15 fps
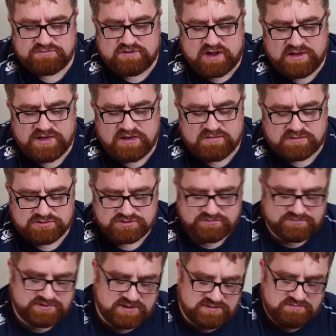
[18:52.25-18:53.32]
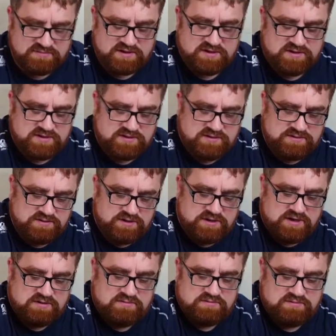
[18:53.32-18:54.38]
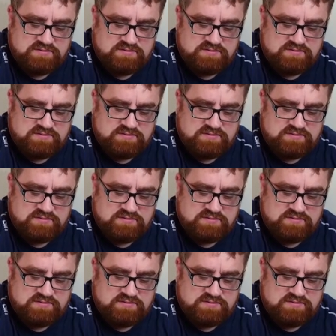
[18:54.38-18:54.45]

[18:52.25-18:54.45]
rhino or something, you know,